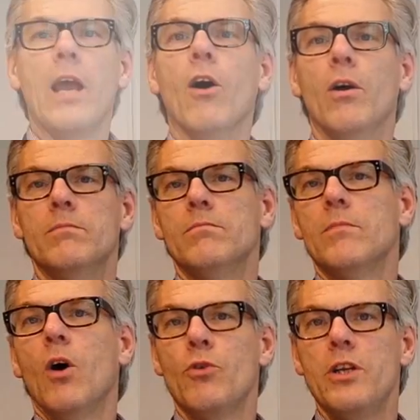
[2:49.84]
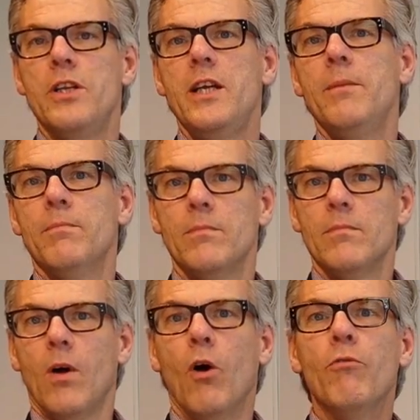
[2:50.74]
Okay, OTT,
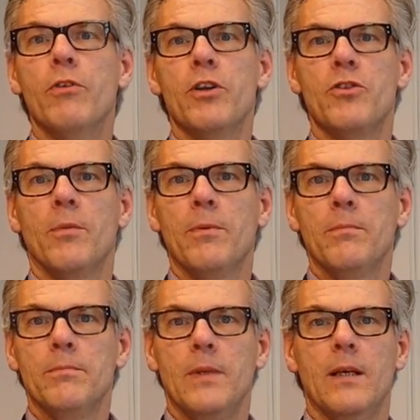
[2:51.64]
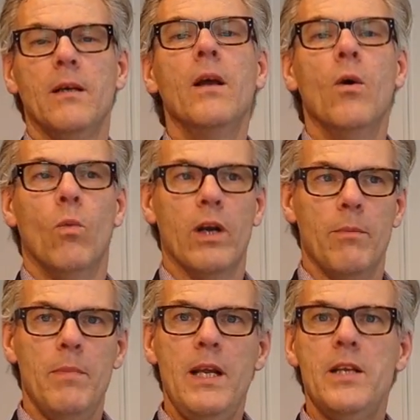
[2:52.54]
over the top.
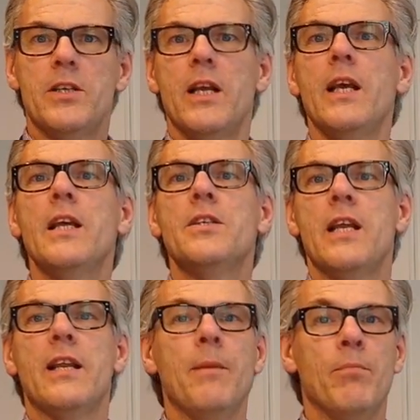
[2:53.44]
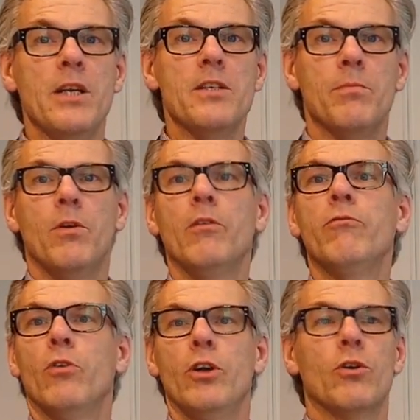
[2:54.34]
What it means is that in
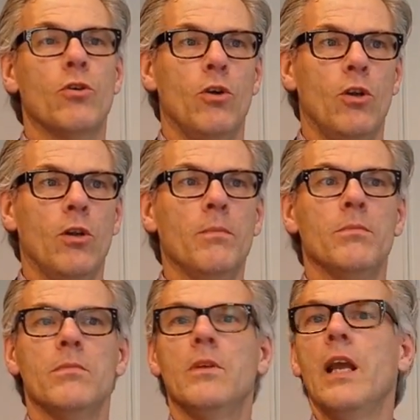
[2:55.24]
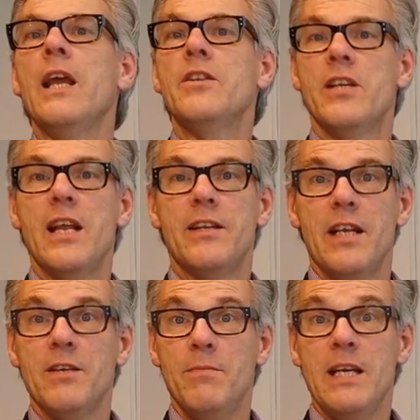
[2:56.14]
principle for your call, the
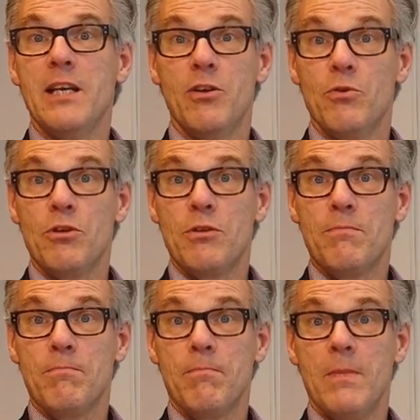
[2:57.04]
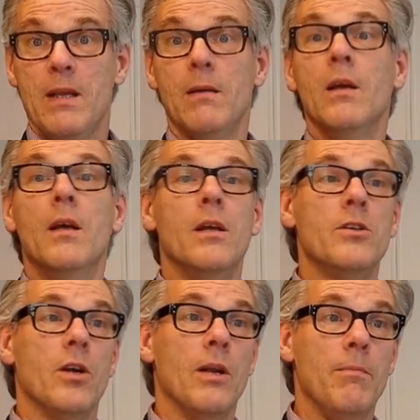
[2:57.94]
internet is being used.
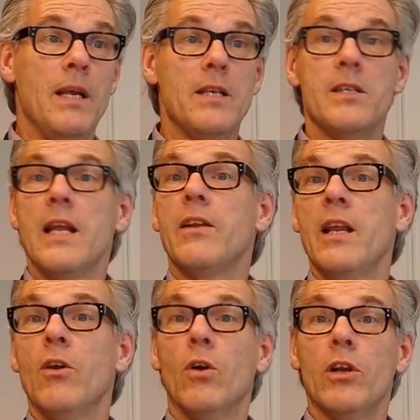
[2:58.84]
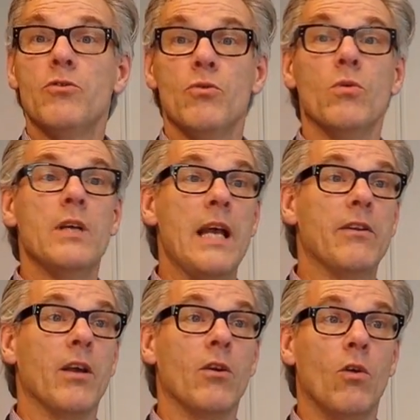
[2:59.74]
So that means that in order to
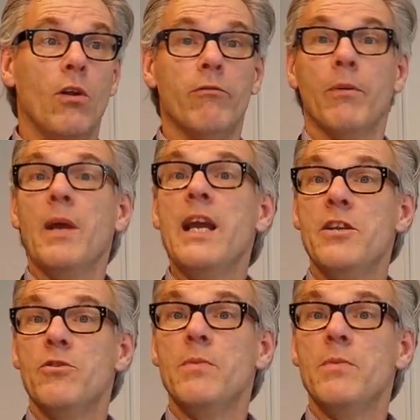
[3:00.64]
get a call from A